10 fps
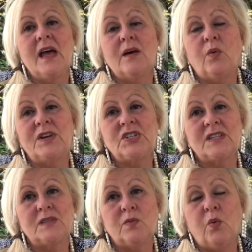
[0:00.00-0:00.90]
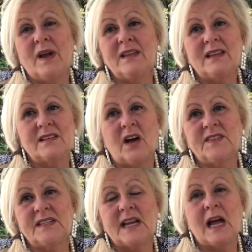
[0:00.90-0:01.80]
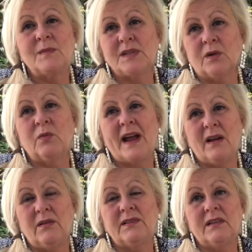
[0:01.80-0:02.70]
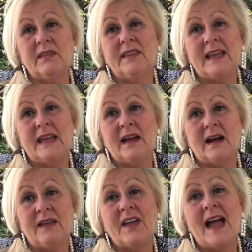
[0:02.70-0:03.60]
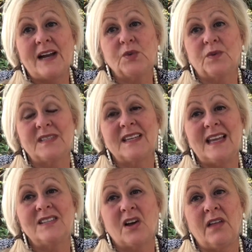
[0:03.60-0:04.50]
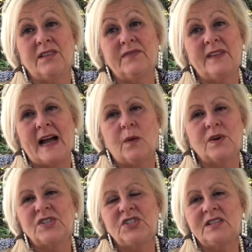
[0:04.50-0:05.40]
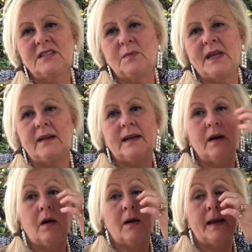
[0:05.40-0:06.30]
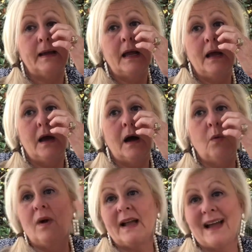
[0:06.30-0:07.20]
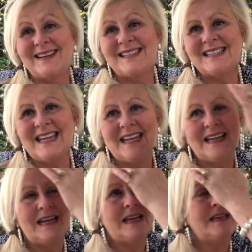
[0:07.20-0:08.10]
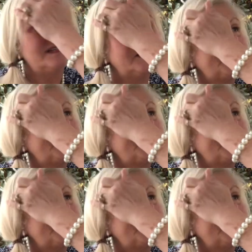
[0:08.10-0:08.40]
which is what is oftentimes around the actual seeds on the flowers, just depending on what kind of seed it is.